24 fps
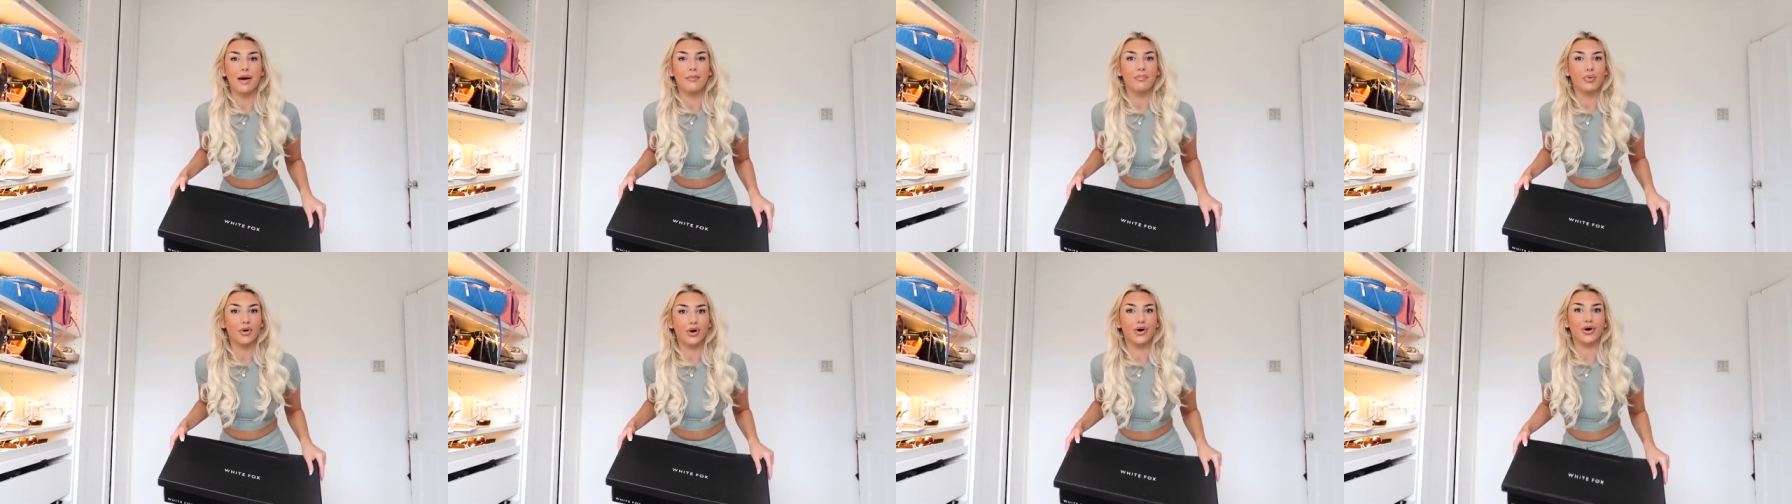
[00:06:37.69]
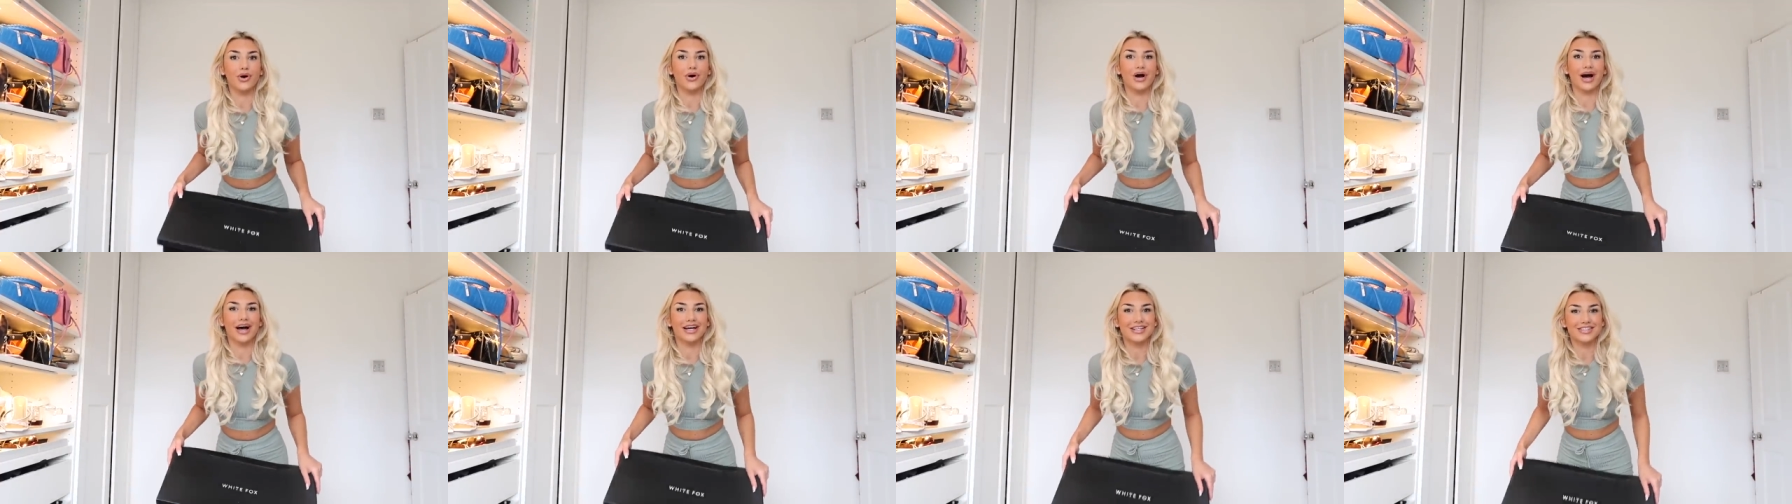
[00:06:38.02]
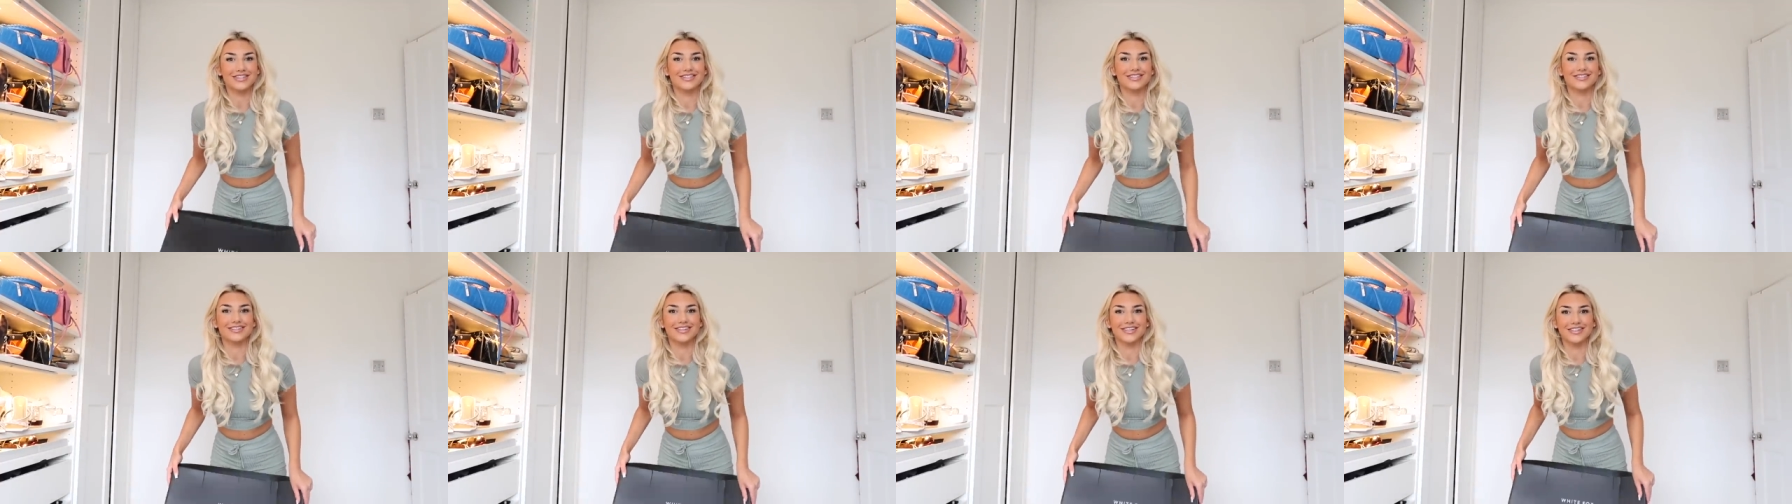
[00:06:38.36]
but
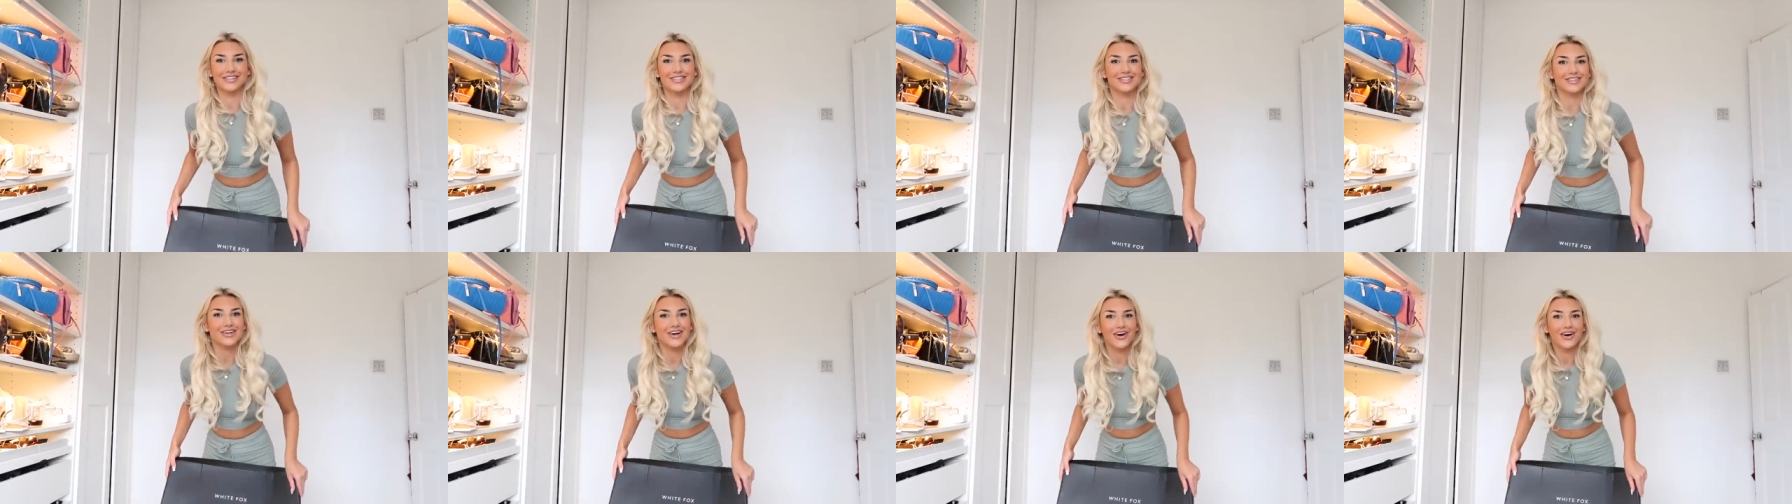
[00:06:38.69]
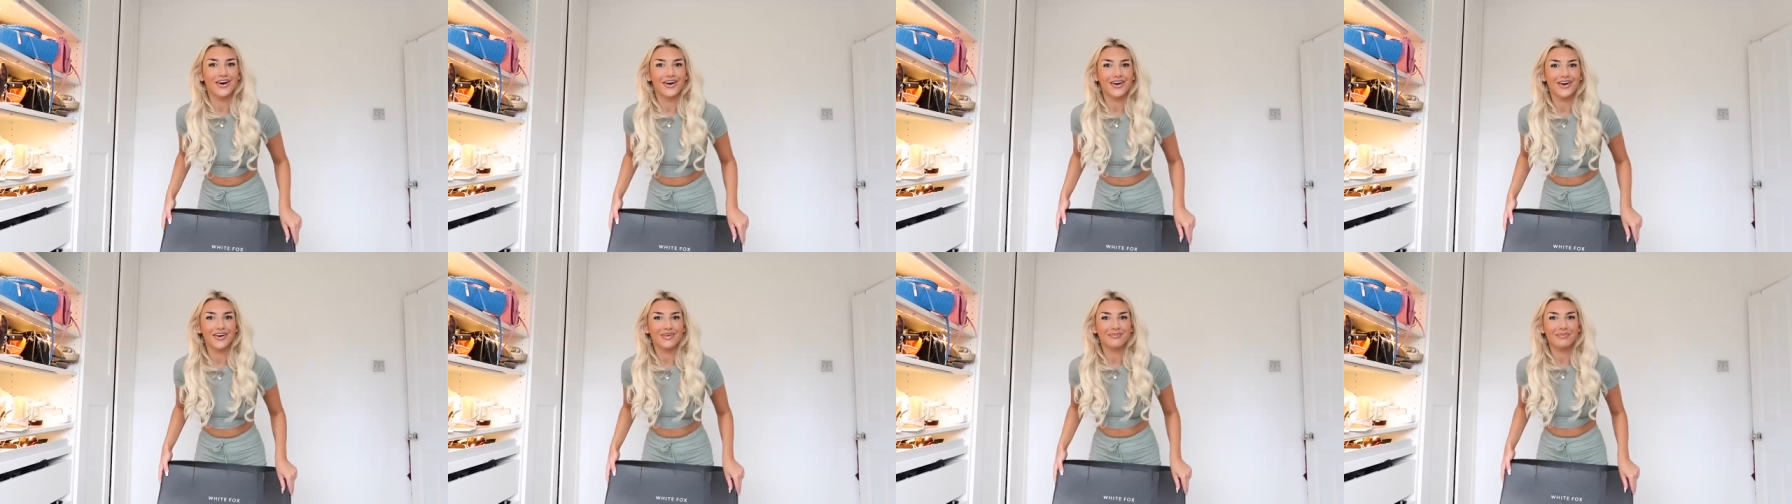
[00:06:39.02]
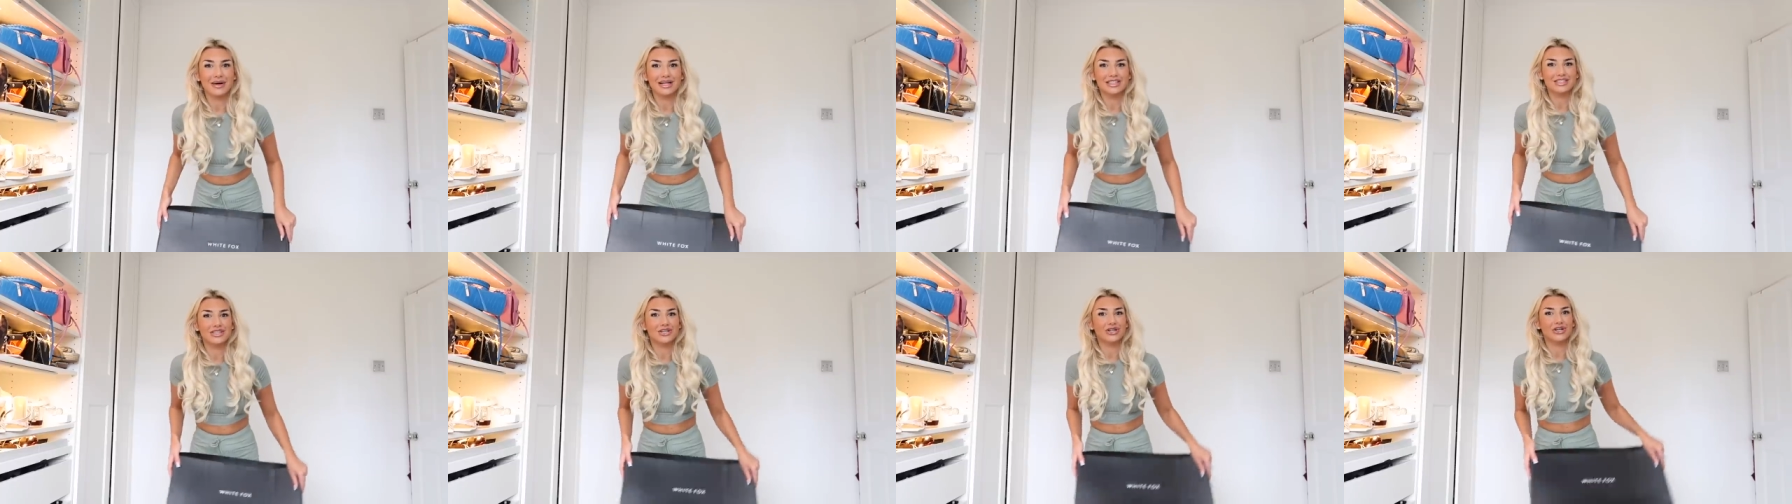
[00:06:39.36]
as you know,
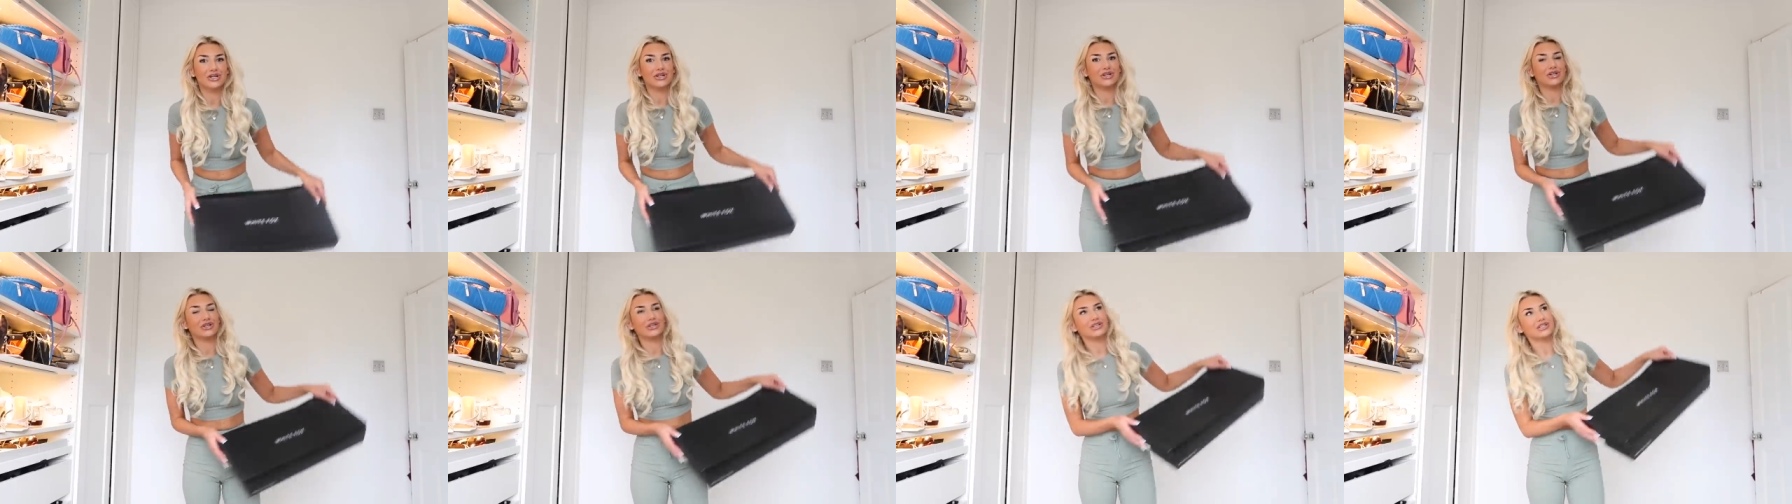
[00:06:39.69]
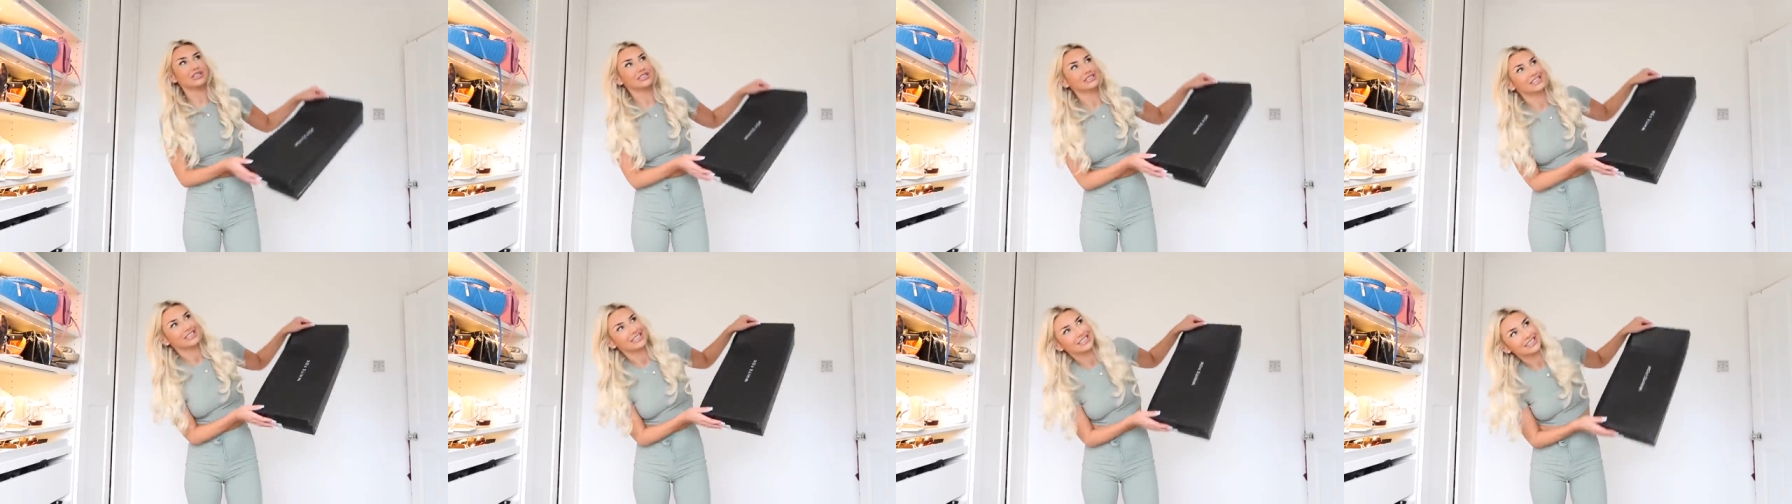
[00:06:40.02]
my toe,